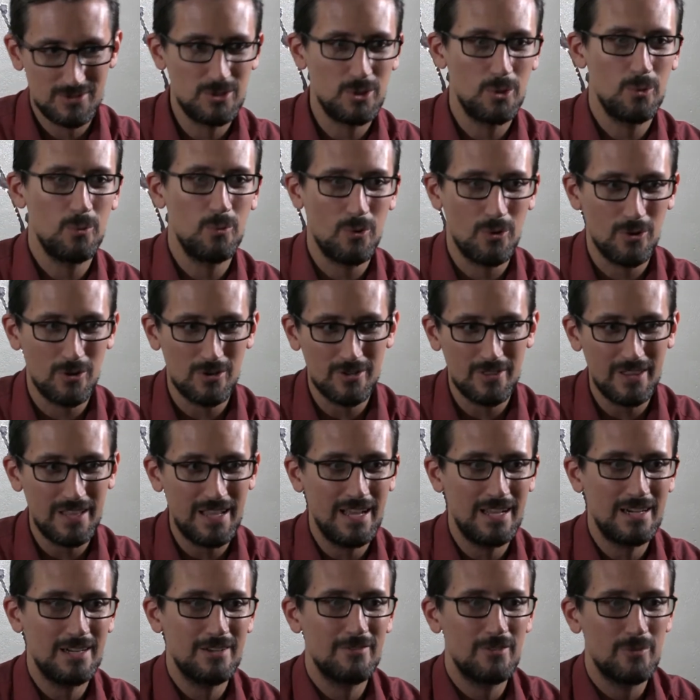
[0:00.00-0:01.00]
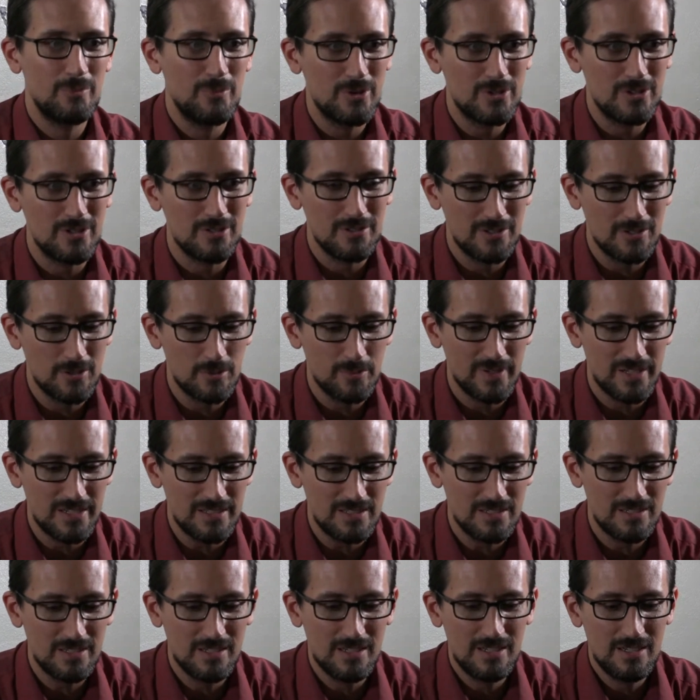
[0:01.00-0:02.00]
toward the end of the book a little
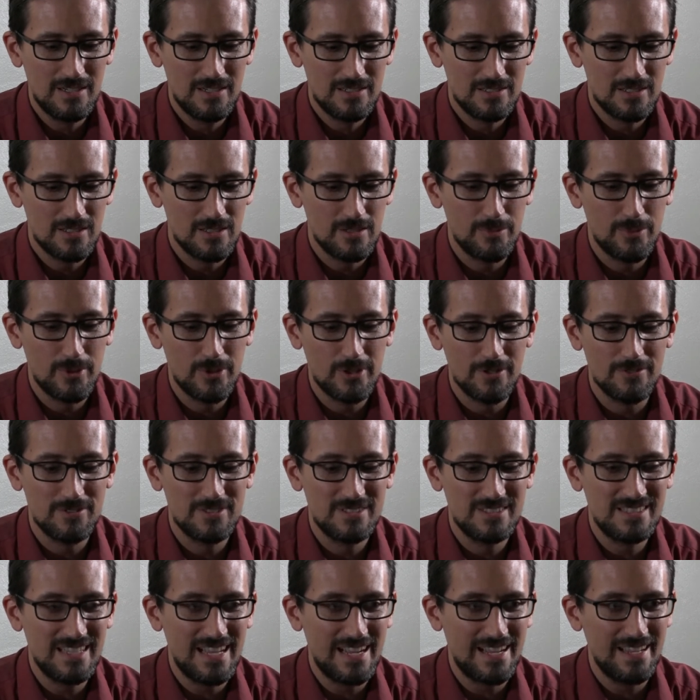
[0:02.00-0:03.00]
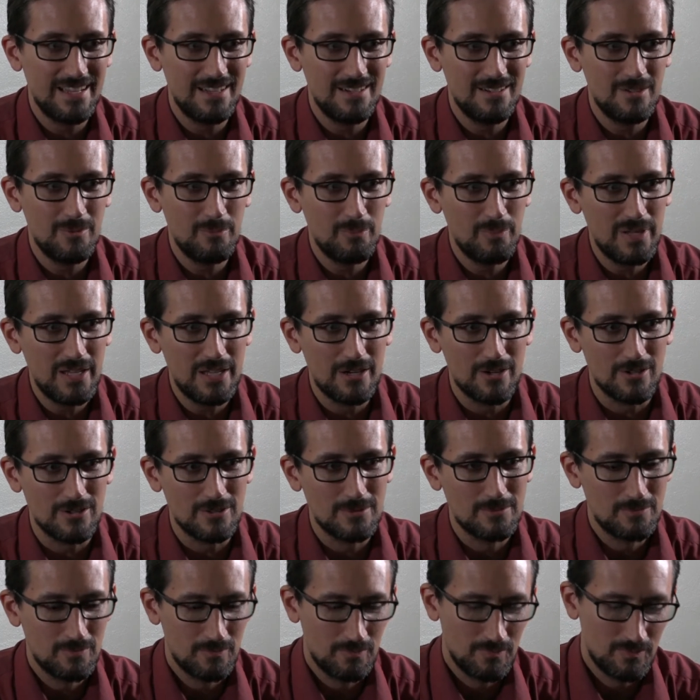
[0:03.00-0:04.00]
bit to the book of 2
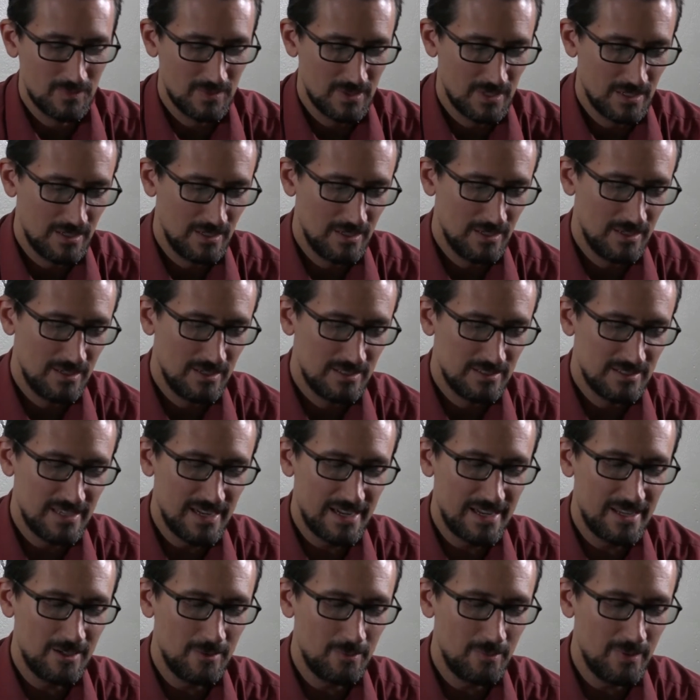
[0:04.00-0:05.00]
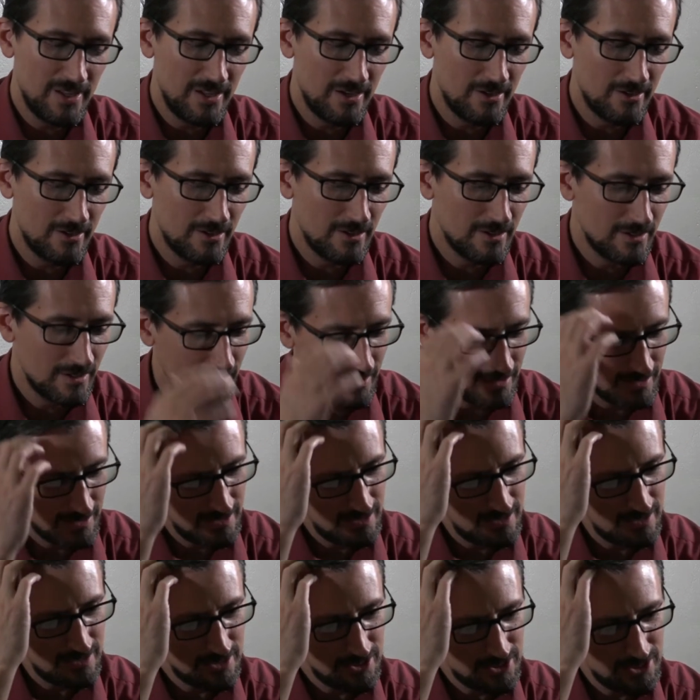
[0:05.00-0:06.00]
Peter. 2 Peter
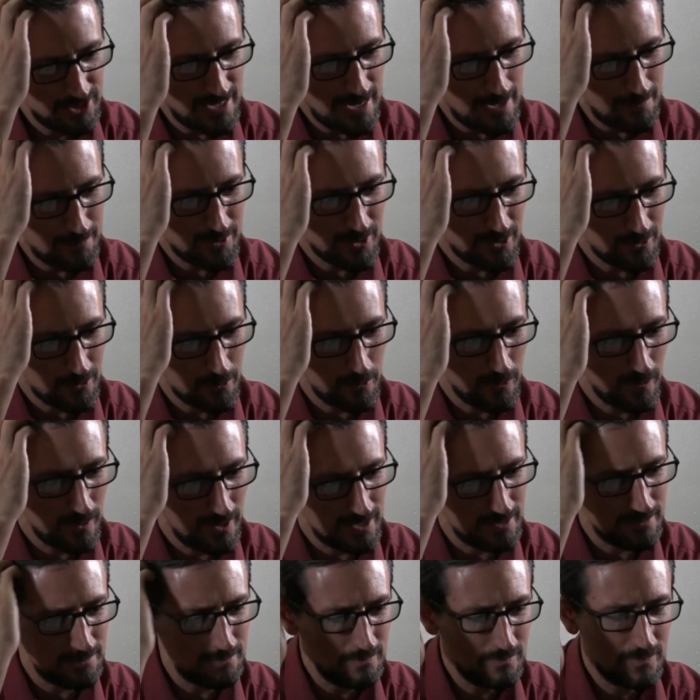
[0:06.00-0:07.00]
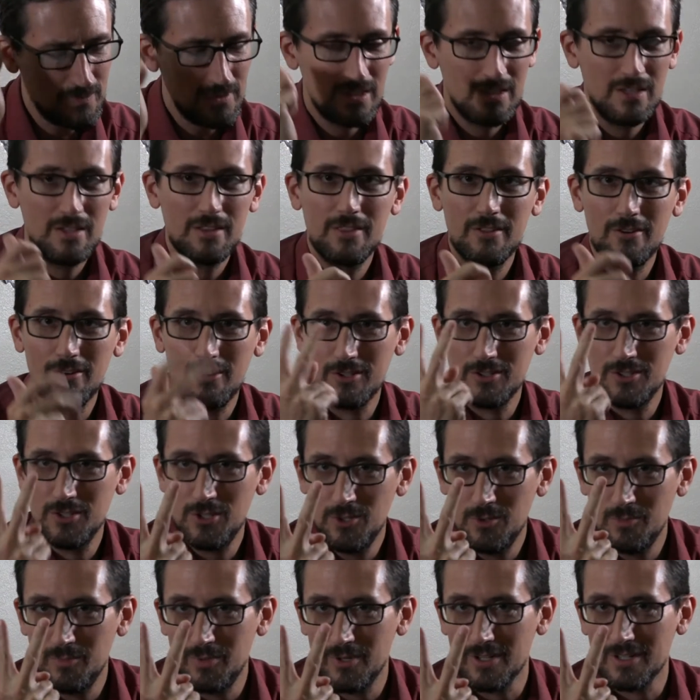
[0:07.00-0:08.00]
chapter 1. There are
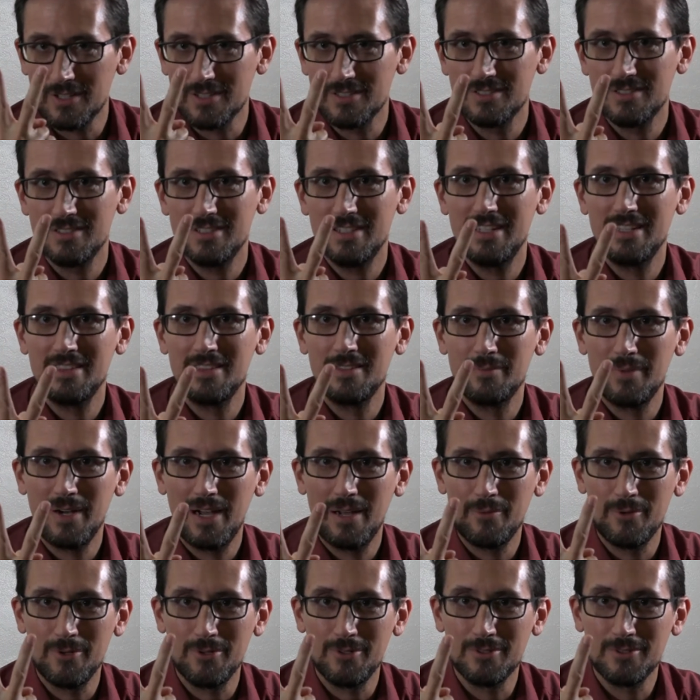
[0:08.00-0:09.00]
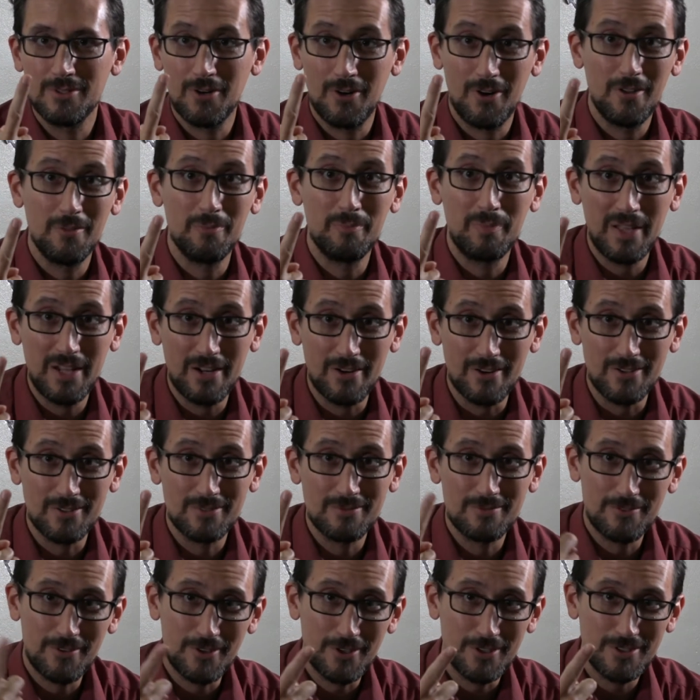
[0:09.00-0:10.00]
two books in the Bible called
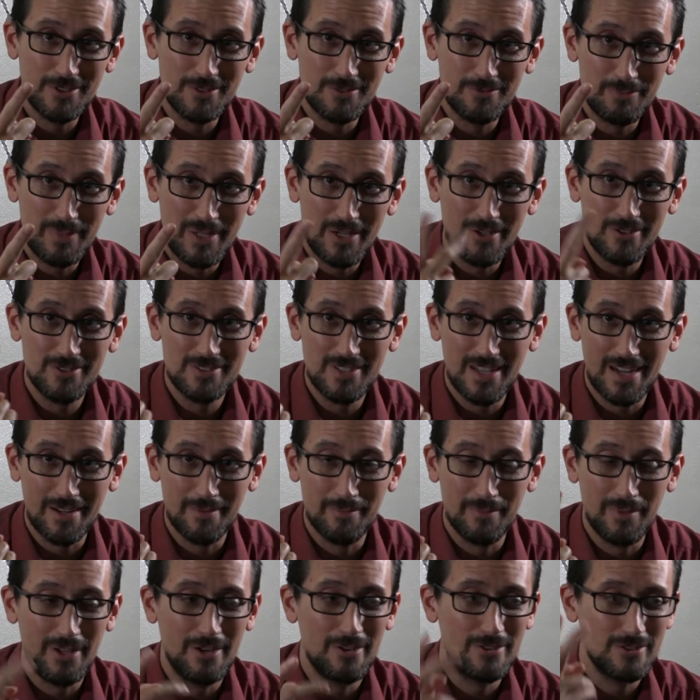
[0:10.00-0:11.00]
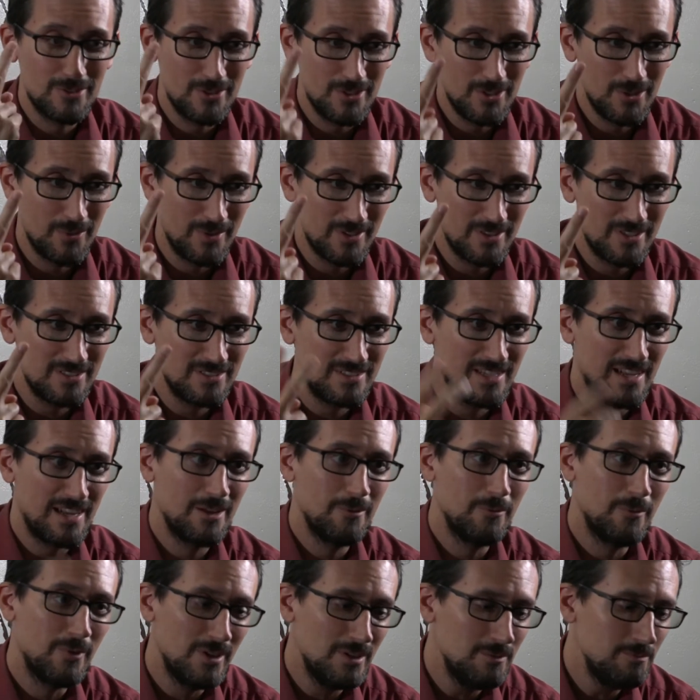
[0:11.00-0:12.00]
Peter. 1 Peter, 2 Peter. So you want the
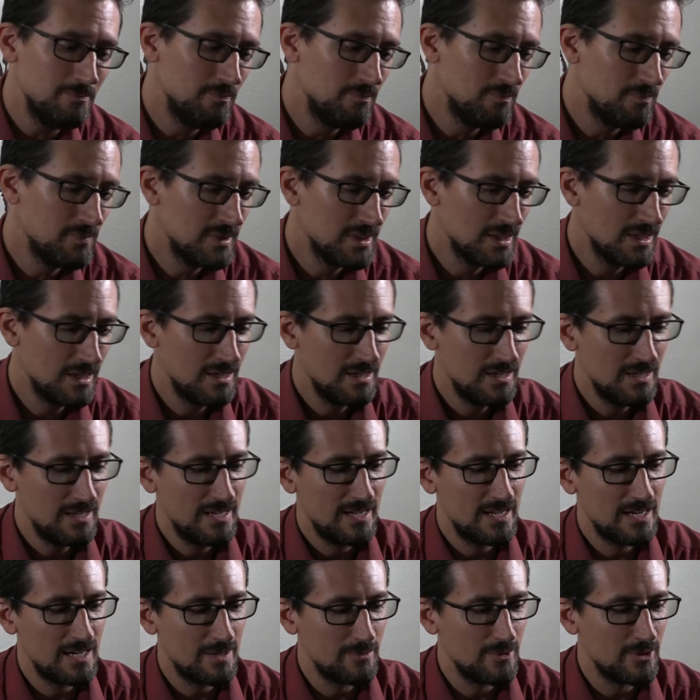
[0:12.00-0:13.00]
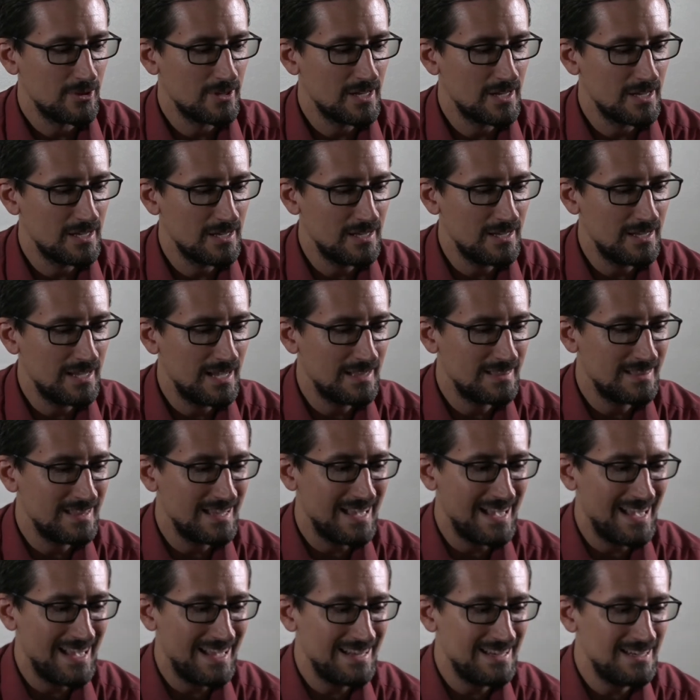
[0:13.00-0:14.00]
second one? And I'm looking at
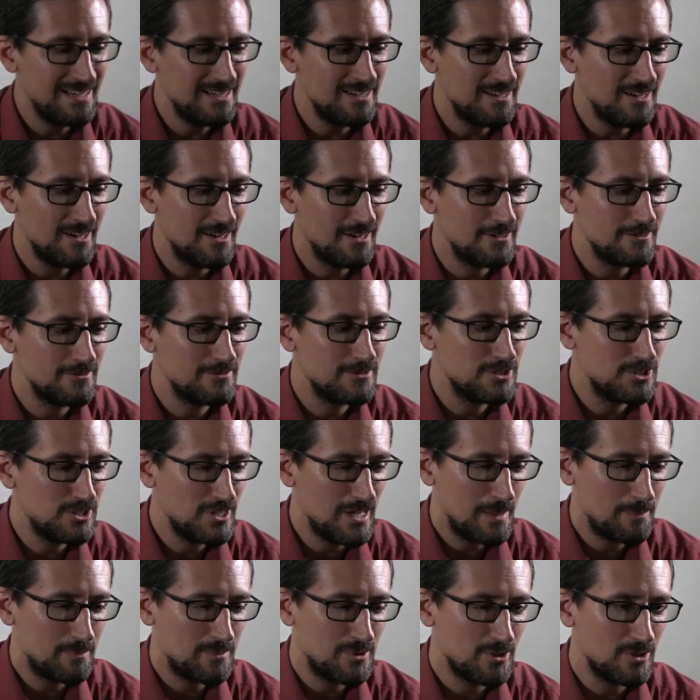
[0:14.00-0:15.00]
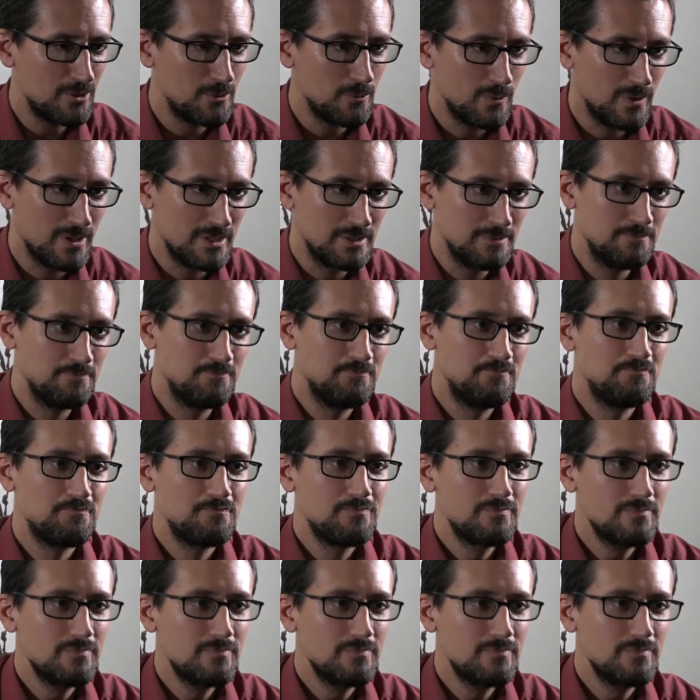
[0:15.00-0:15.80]
the end of chapter 1.